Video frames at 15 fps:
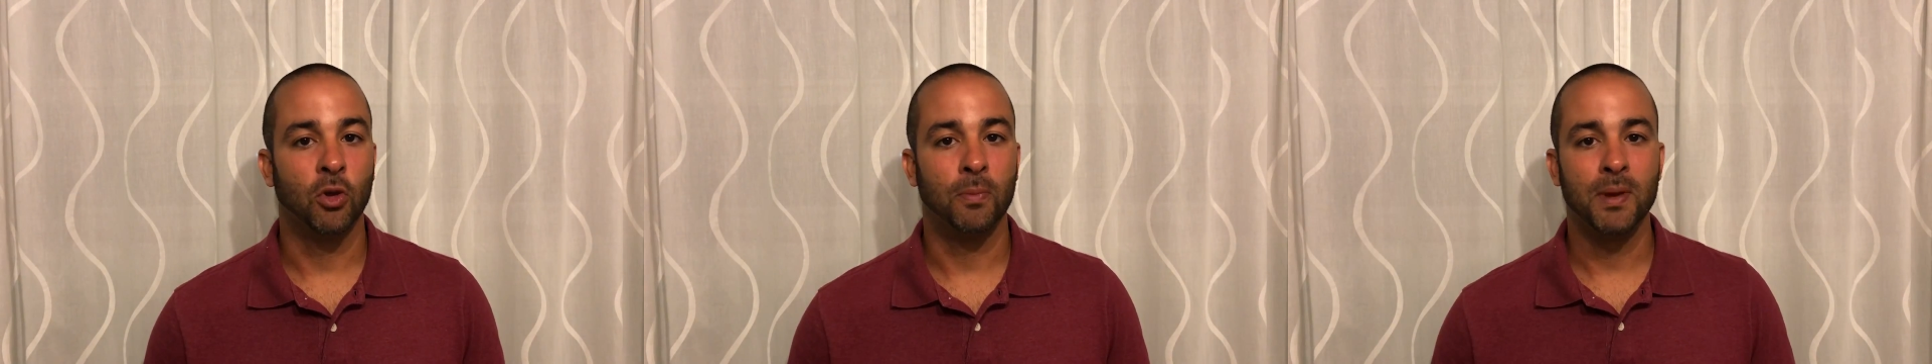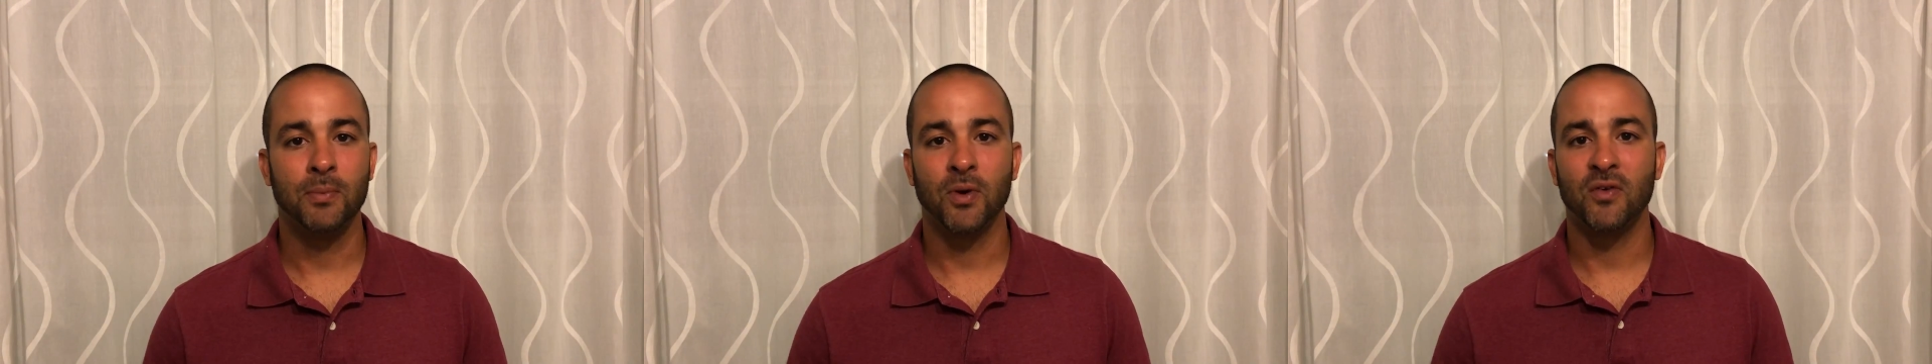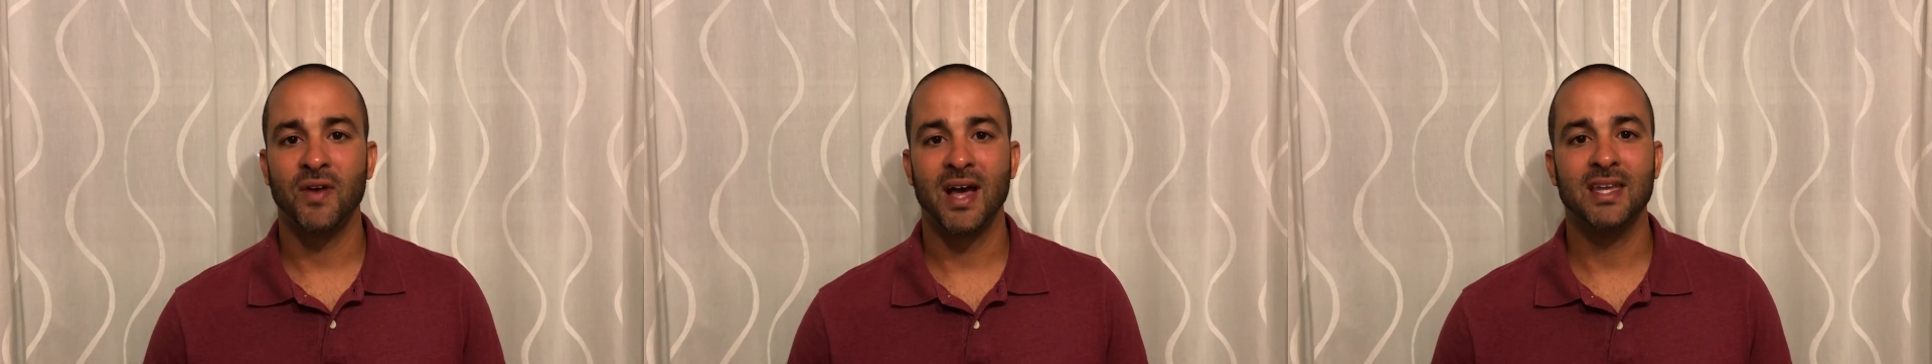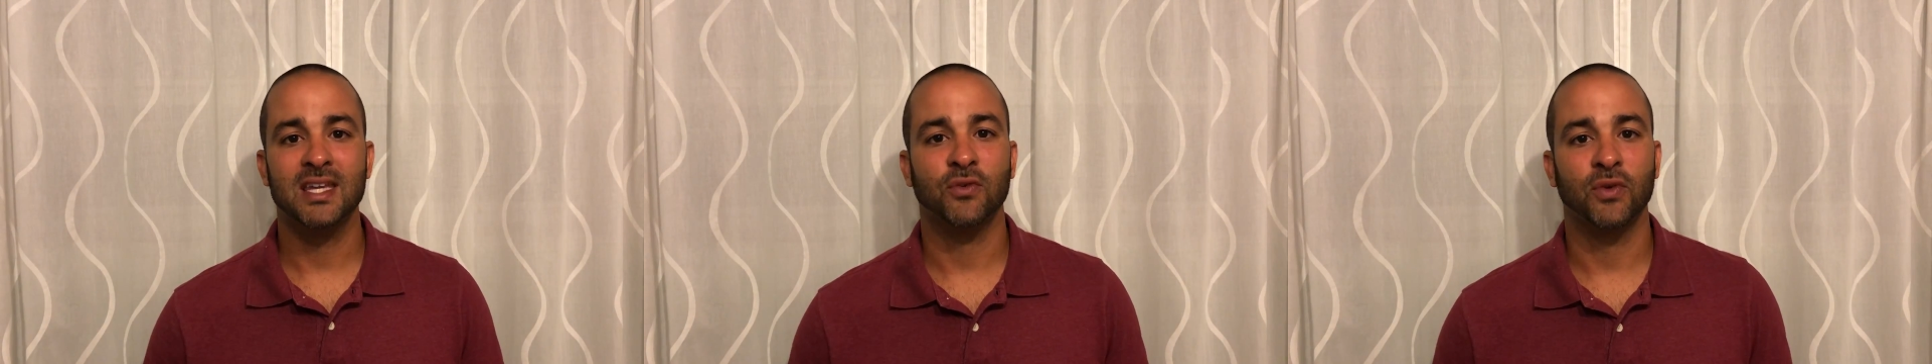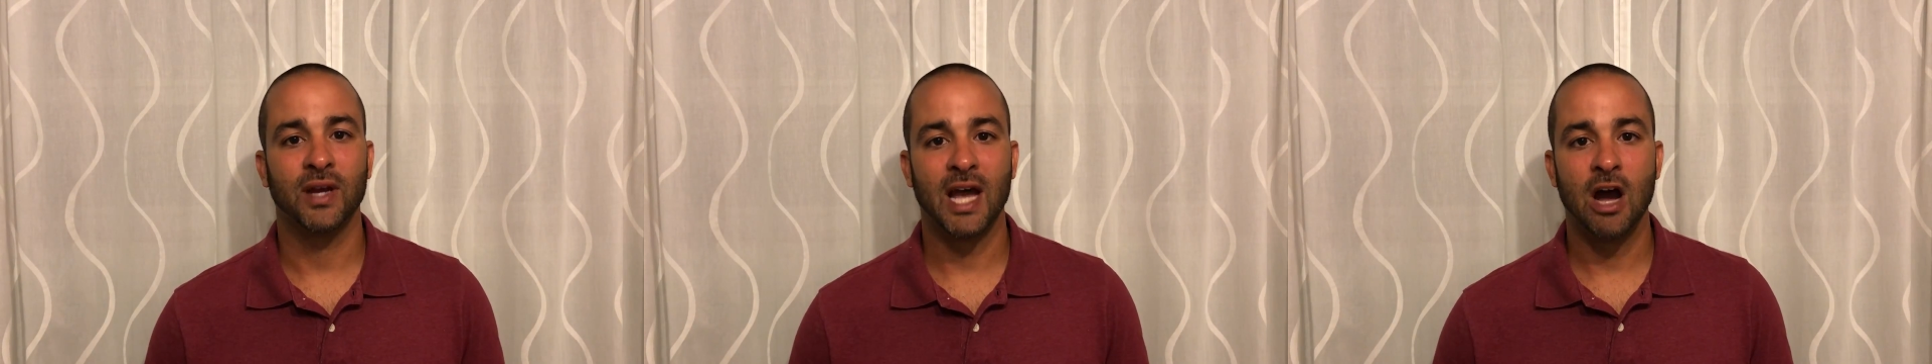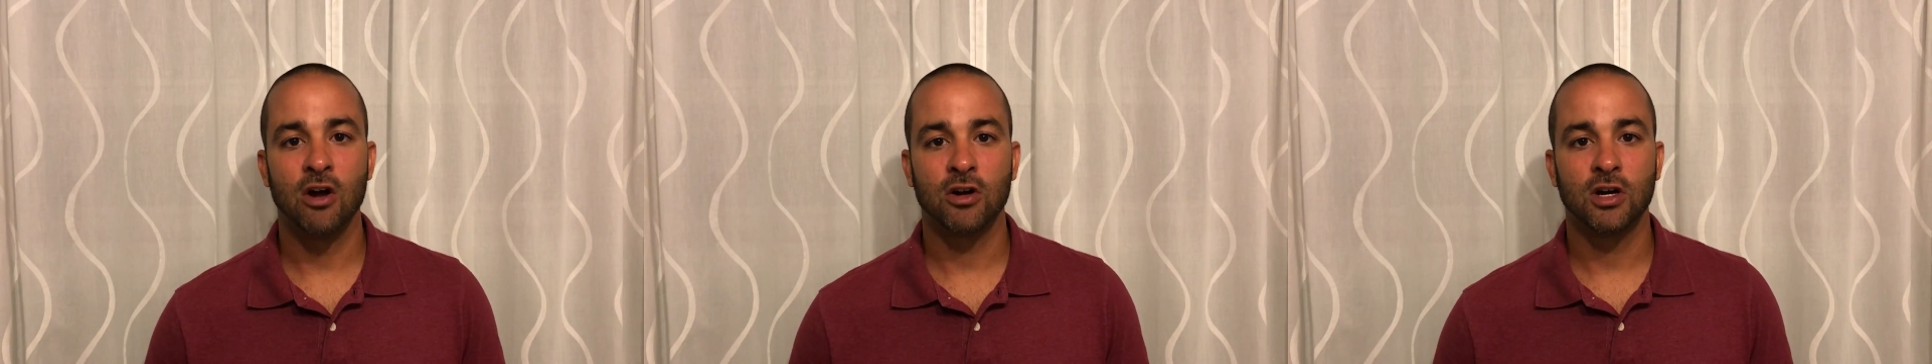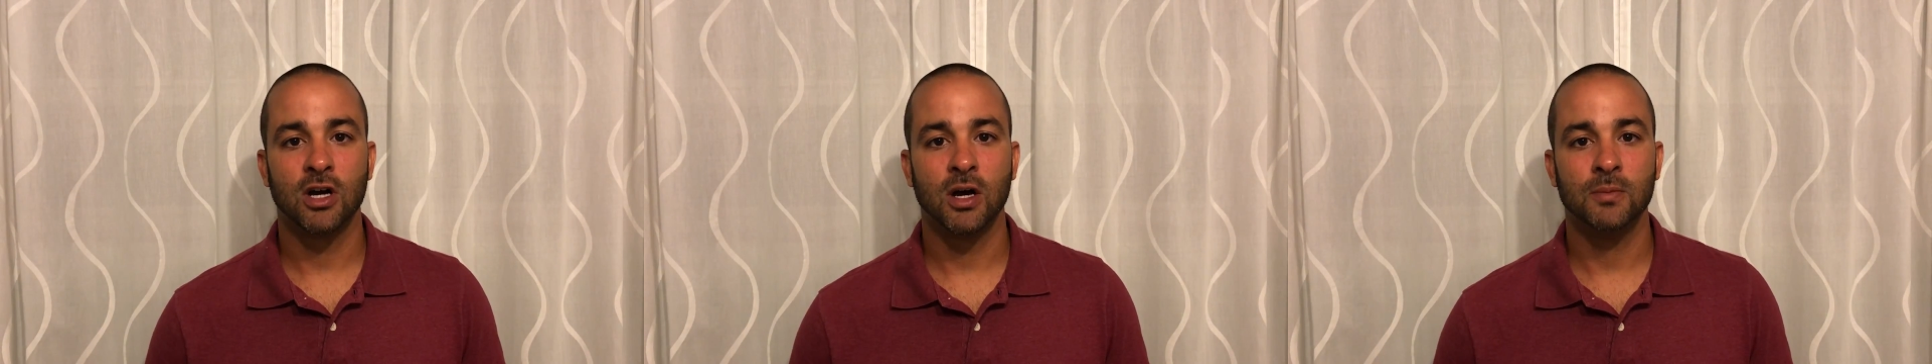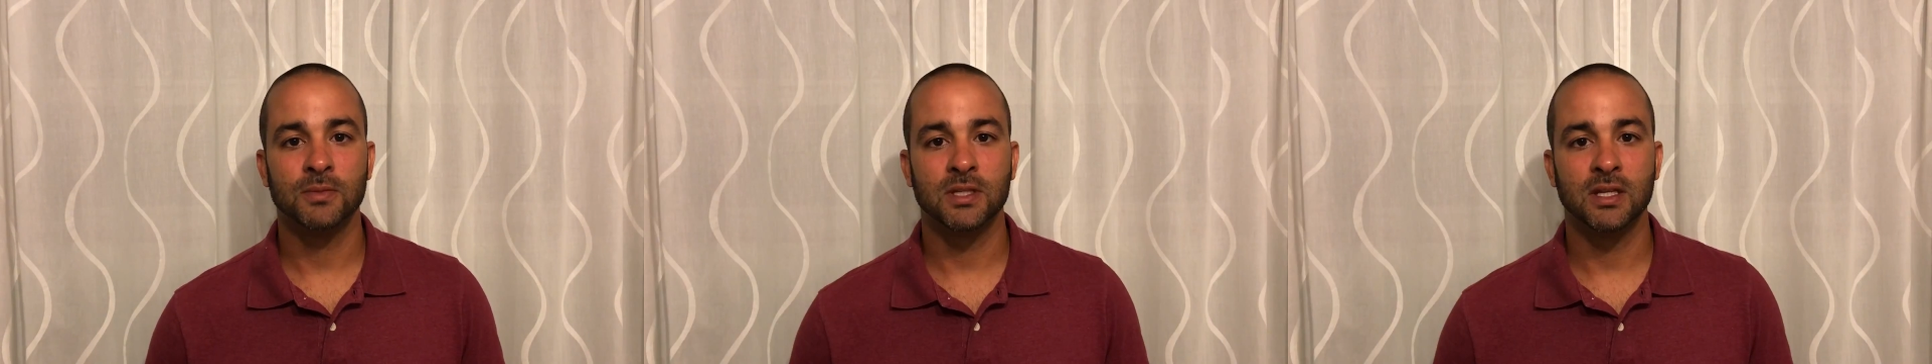people have had different outcomes,